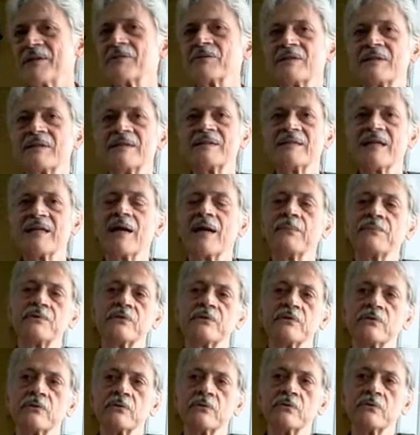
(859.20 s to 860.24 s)
There was an attempt
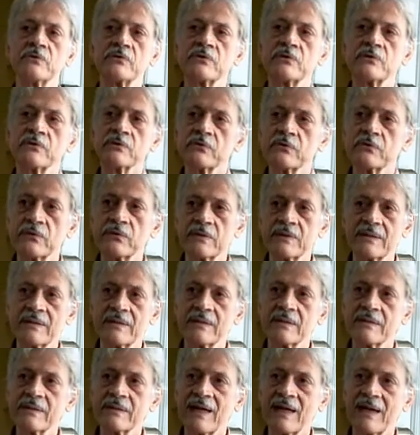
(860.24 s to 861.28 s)
to
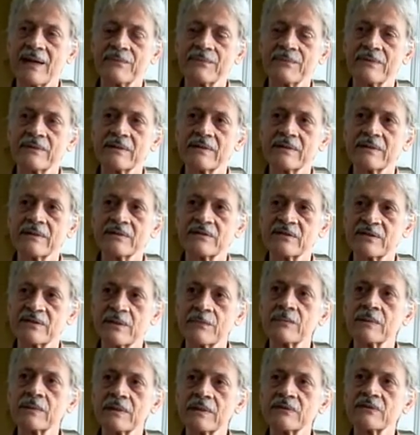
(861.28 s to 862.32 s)
adopt the
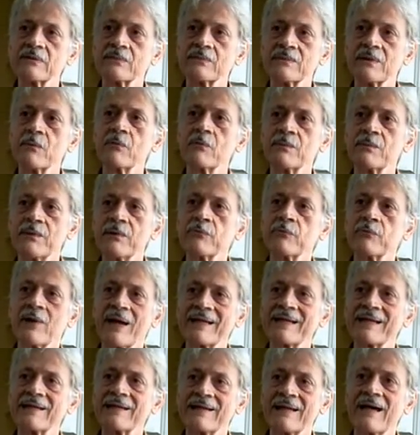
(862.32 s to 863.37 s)
symbolism that would be
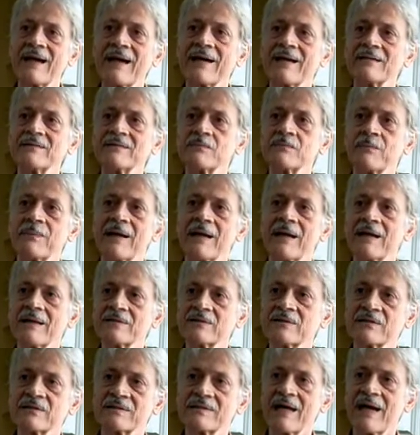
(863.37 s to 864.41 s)
recognized by
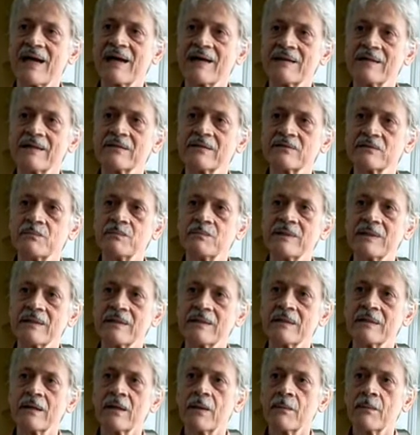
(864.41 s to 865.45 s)
society as
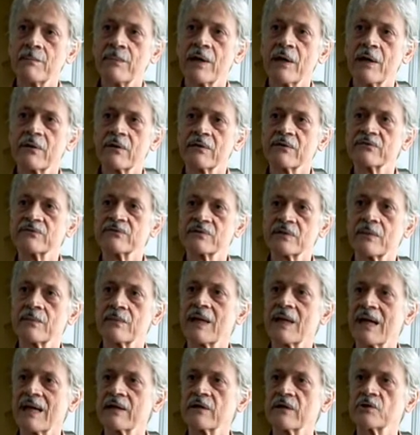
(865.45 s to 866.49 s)
being part of
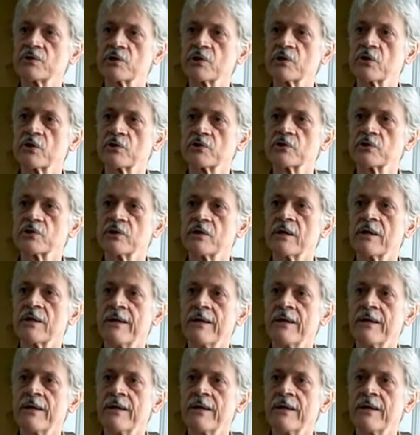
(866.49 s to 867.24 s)
some kind of church.